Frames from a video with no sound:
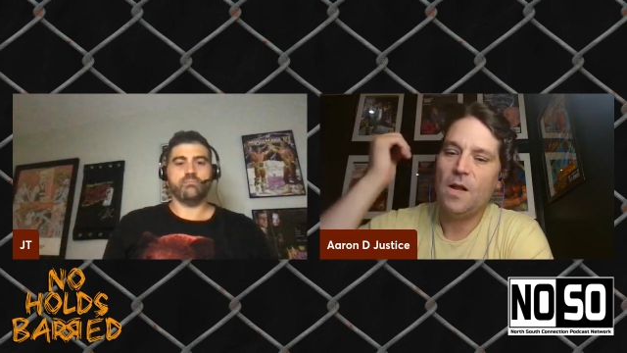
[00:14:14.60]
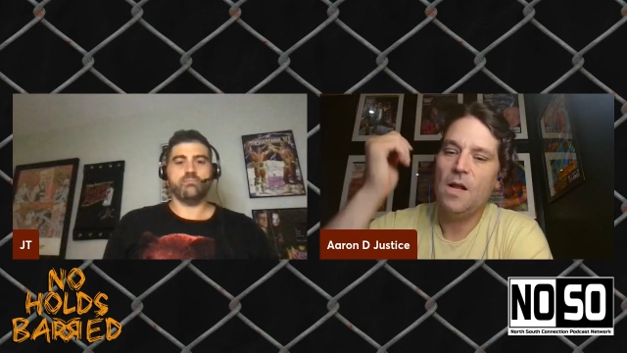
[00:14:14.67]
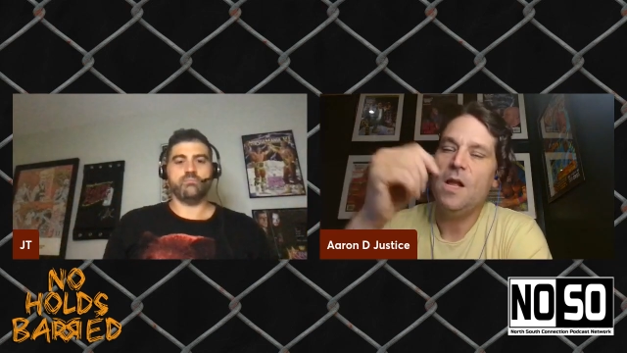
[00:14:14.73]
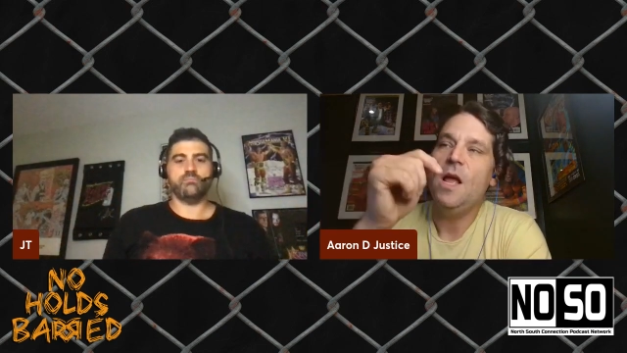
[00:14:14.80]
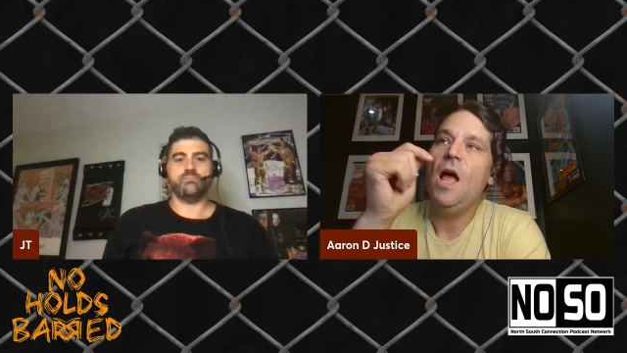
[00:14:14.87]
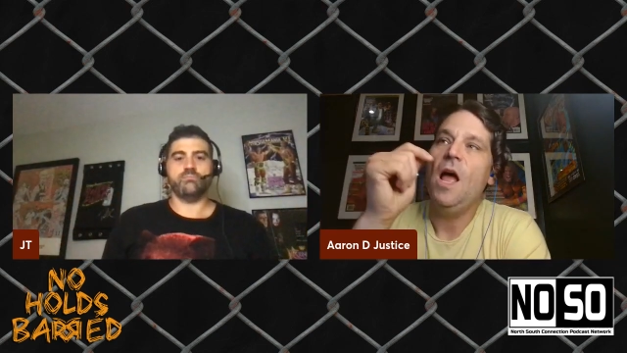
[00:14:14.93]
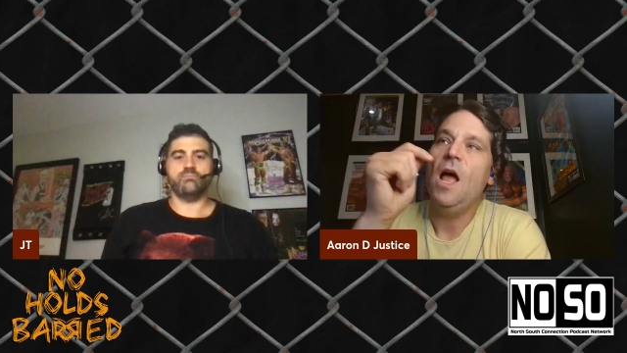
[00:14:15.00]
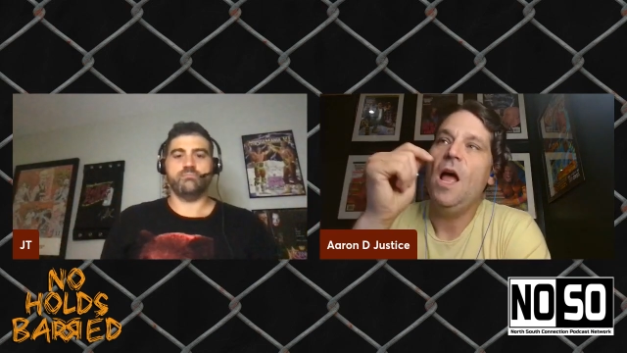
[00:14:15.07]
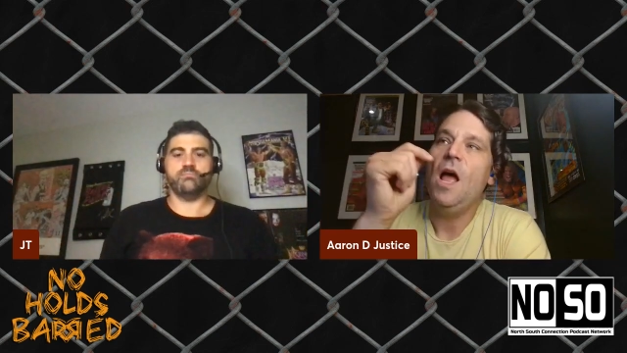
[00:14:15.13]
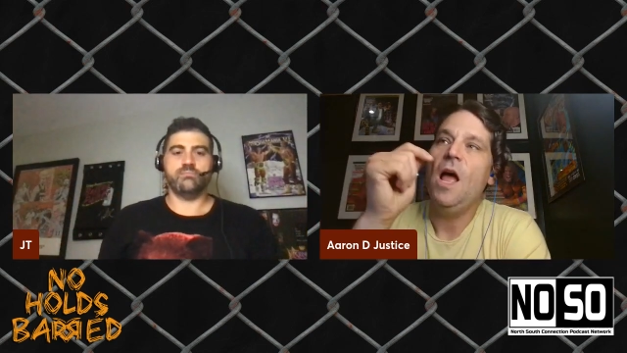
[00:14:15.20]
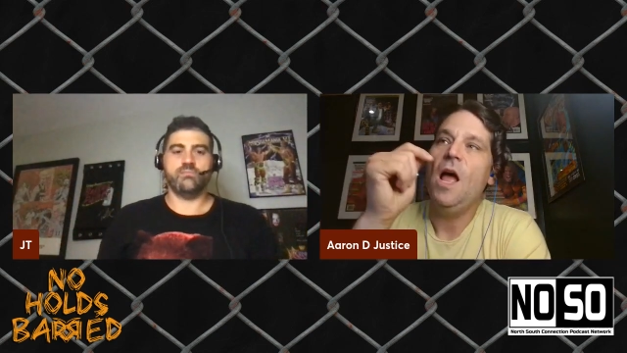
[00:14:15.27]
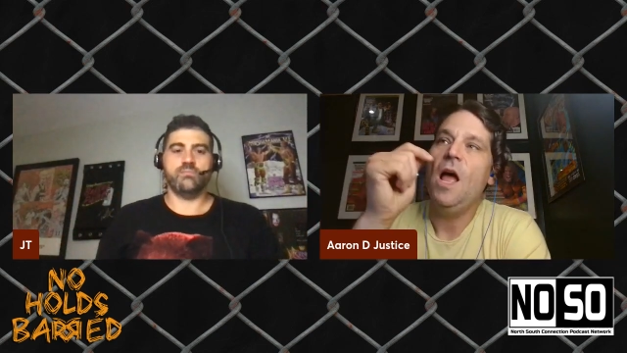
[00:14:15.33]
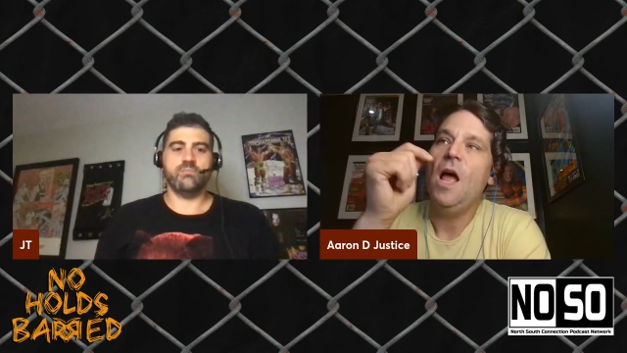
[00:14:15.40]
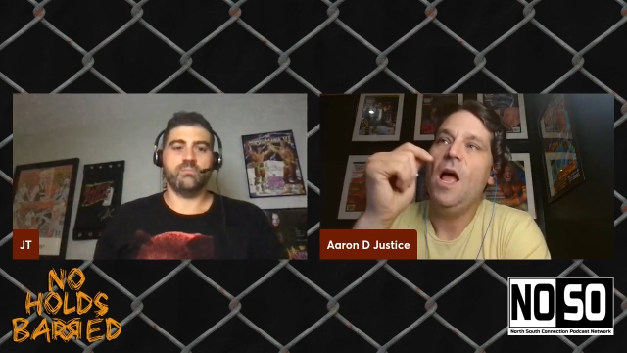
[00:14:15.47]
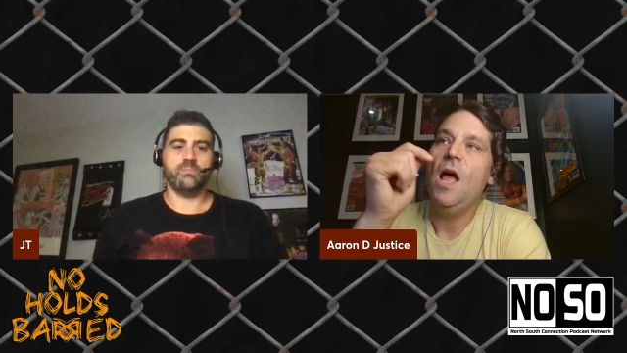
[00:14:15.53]

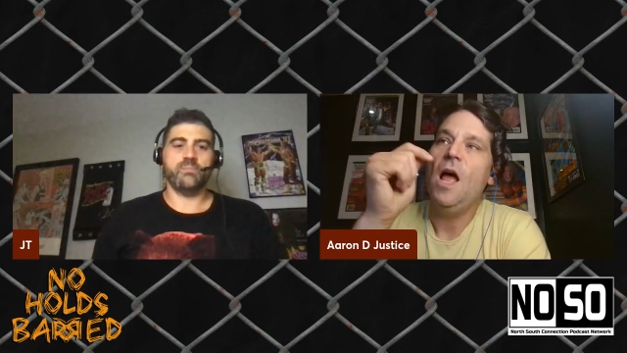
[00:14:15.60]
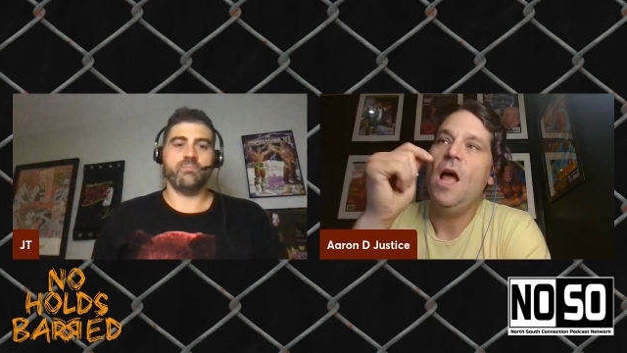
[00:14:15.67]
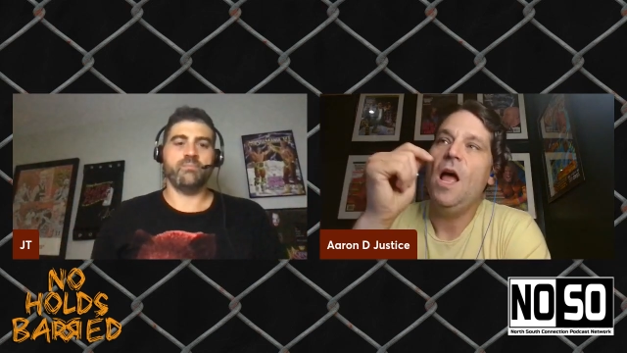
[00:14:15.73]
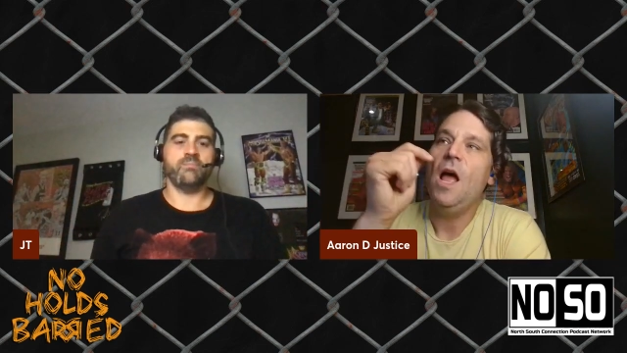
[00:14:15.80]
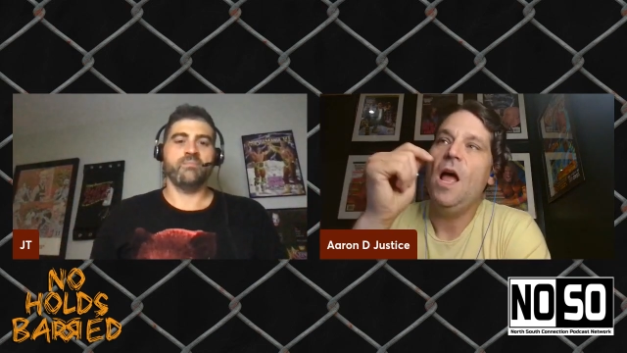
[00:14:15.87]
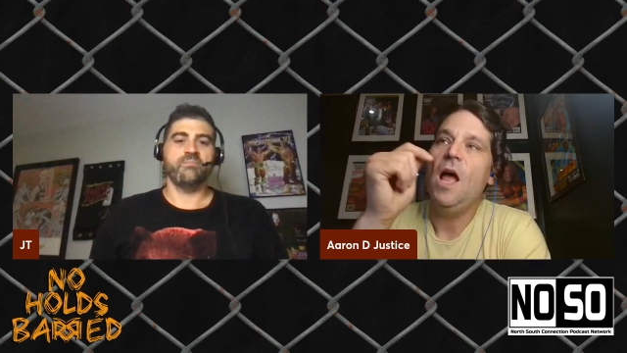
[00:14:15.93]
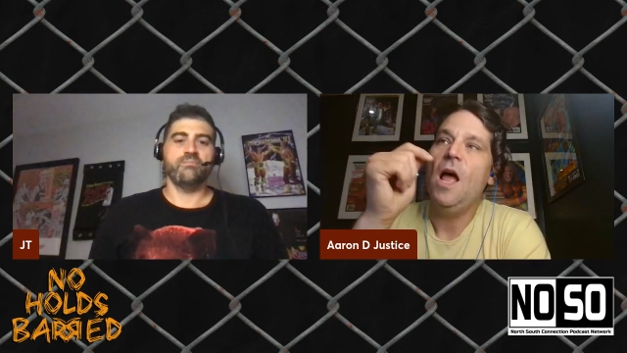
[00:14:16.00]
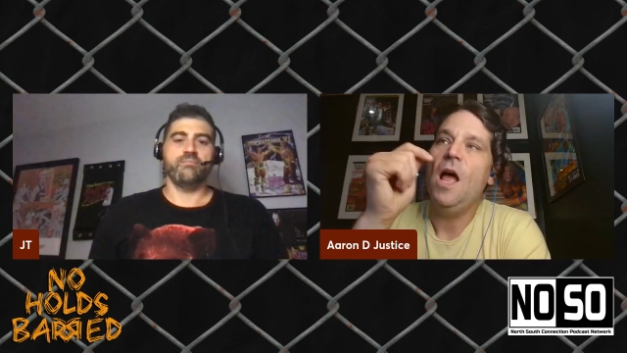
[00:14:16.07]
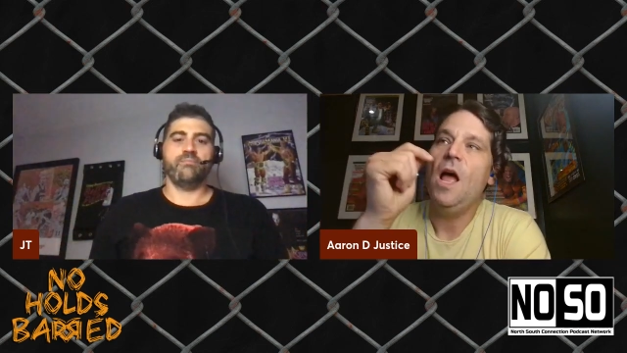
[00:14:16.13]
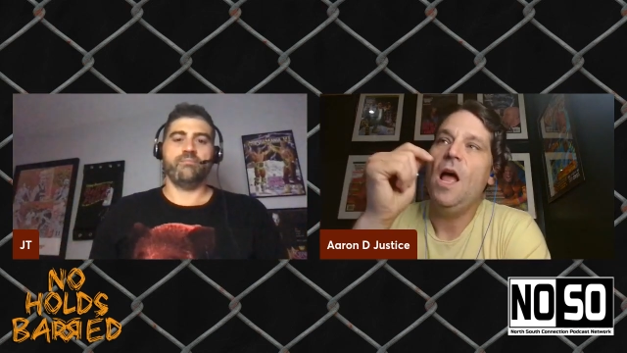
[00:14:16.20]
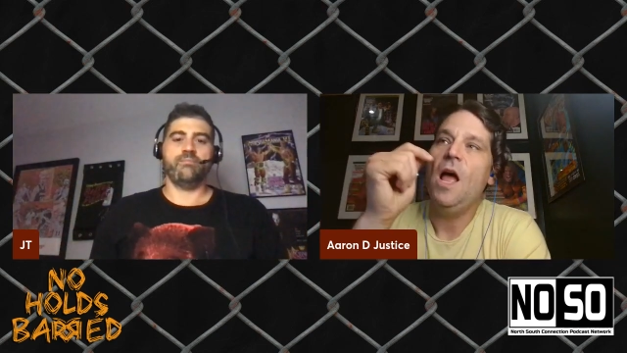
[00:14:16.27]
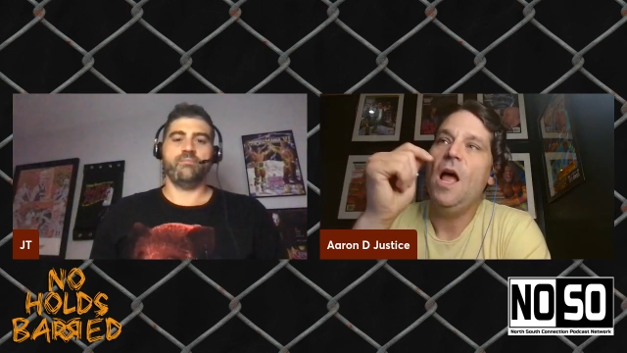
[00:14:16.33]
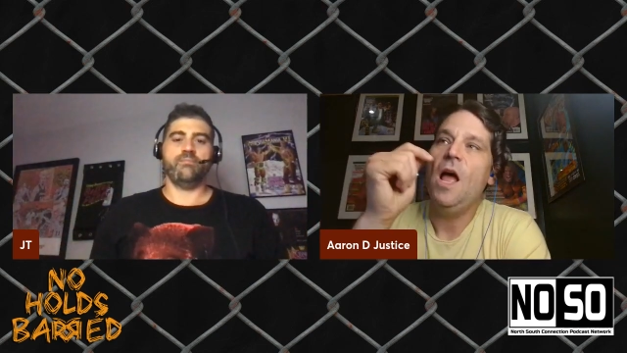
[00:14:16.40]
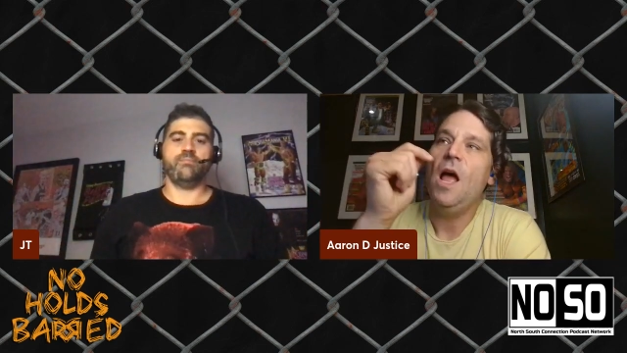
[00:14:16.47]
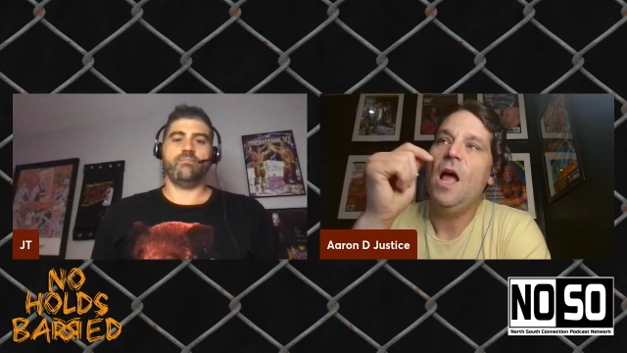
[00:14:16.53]
Nobody speaks.